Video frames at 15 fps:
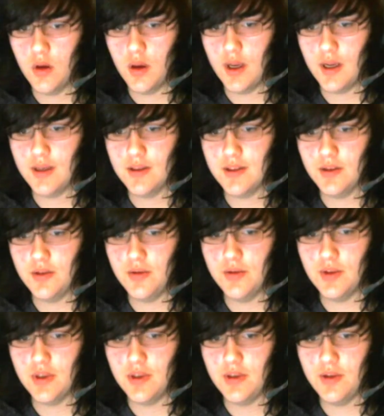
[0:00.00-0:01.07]
I can tell you
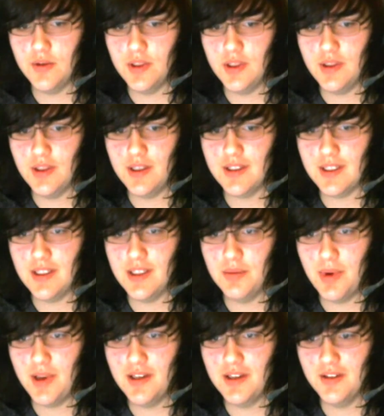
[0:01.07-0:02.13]
that using these
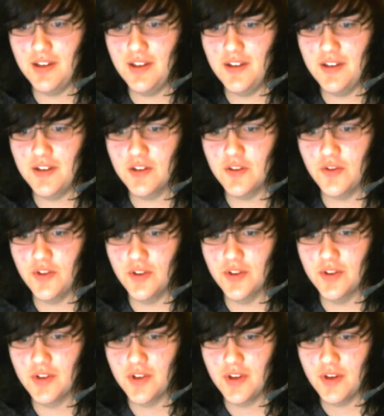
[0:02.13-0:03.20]
independently just
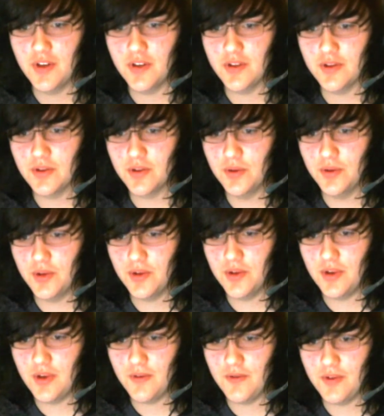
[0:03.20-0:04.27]
feels so
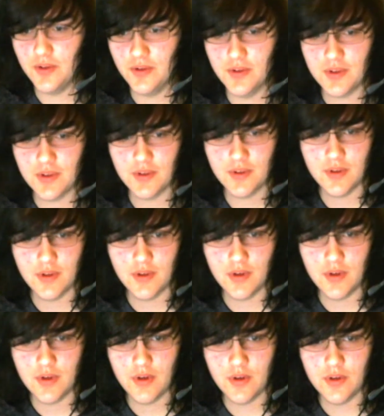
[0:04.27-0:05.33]
good. It feels
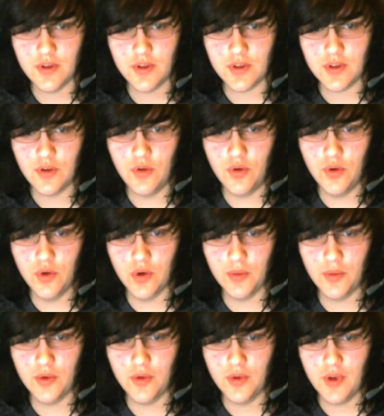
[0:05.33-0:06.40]
just
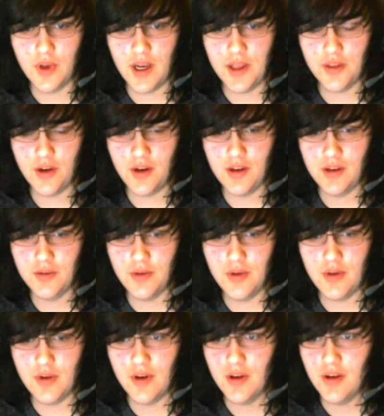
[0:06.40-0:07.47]
normal. I thought it
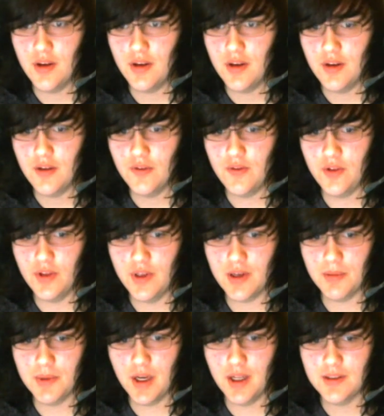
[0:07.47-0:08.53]
would feel like
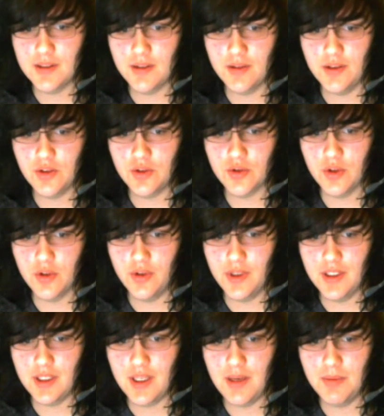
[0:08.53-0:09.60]
I'm constantly struggling
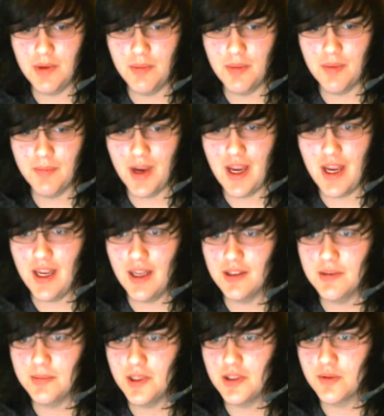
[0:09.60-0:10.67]
to keep them in my
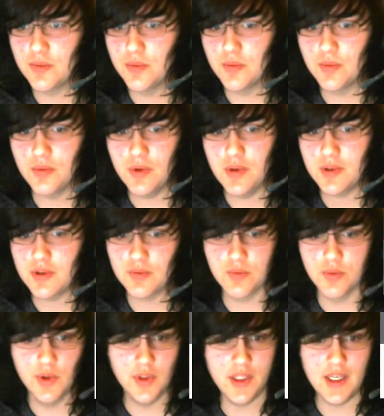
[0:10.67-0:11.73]
hands, but it's it's
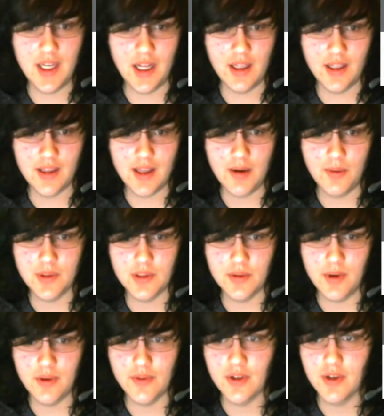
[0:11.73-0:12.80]
really not like that
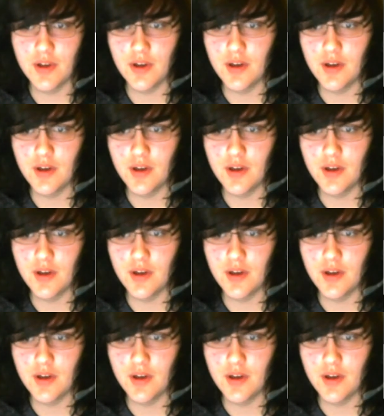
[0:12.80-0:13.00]
whatsoever.